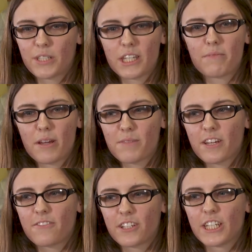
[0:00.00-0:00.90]
but sometimes
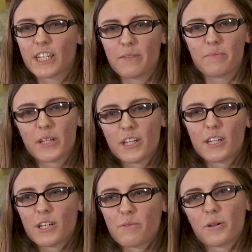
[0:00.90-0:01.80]
I feel like I'm
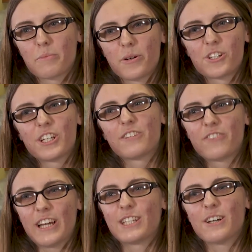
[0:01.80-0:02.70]
or pushing
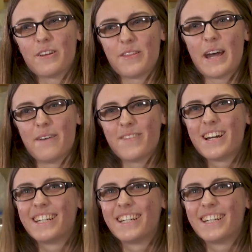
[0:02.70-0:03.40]
advice on them.